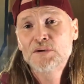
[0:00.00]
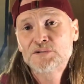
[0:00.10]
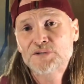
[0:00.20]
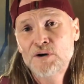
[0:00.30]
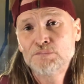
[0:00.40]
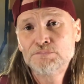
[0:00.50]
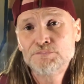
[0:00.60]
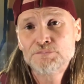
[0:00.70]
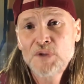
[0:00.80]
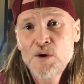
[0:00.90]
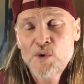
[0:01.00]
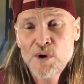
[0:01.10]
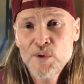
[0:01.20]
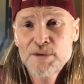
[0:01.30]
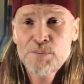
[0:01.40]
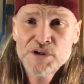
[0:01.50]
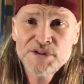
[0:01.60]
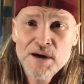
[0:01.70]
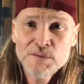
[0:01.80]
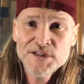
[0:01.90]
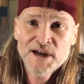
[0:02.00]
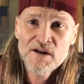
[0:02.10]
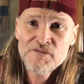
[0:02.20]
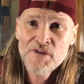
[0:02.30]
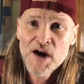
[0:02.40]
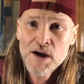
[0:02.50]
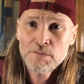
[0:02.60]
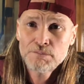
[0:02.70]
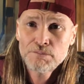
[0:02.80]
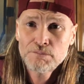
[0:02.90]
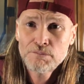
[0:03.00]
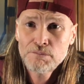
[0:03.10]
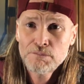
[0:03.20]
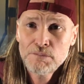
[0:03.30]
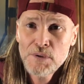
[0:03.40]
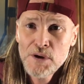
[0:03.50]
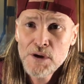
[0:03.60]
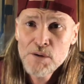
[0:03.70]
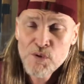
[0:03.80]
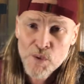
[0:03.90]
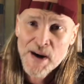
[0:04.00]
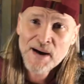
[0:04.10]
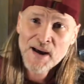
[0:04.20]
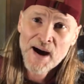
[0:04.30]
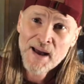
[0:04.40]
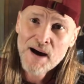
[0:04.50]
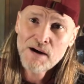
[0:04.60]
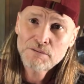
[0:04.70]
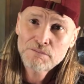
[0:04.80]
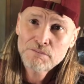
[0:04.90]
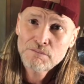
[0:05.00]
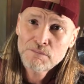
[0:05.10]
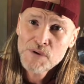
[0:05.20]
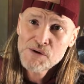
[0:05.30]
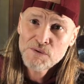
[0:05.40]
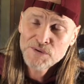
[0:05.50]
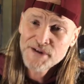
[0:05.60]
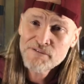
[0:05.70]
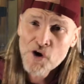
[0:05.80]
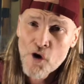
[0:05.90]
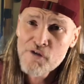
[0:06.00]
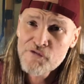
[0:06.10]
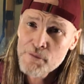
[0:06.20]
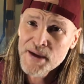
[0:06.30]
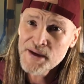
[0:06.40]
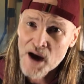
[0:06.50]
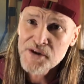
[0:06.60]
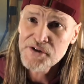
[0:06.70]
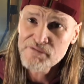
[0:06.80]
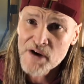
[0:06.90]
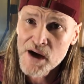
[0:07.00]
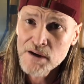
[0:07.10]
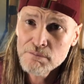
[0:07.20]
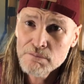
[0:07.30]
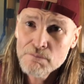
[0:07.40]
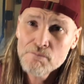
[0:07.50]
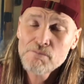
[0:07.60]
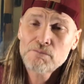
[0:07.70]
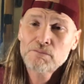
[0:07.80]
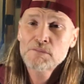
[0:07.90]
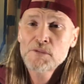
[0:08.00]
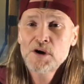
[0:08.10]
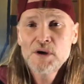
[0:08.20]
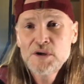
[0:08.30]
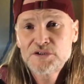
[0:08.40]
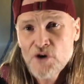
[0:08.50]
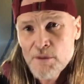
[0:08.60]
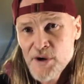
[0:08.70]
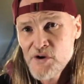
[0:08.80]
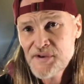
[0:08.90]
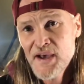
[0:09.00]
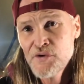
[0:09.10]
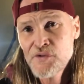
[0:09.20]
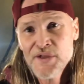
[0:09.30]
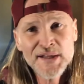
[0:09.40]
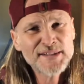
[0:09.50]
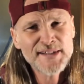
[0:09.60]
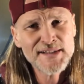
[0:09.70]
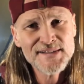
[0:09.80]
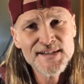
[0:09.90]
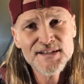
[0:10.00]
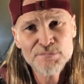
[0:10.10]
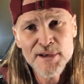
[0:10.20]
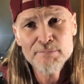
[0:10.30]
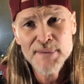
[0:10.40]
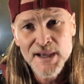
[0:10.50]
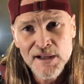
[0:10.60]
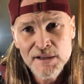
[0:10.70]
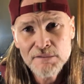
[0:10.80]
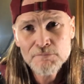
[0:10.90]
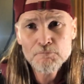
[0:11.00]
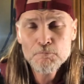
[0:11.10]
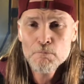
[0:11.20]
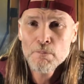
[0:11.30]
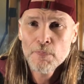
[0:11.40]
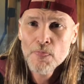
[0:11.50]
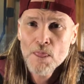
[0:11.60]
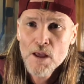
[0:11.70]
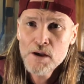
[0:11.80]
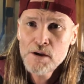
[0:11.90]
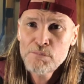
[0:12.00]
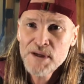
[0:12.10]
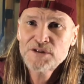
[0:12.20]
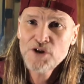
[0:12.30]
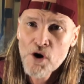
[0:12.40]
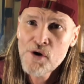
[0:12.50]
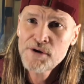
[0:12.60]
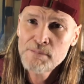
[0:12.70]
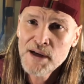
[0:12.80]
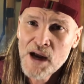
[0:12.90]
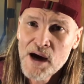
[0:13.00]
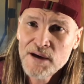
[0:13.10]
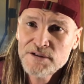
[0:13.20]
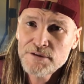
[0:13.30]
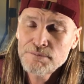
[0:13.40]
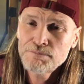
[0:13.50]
So when I went to prison, I was scared to fight. But when I got out, it was even harder for me not to fight. So I'm here to tell you that it's easy to be mean, but it's hard to be nice.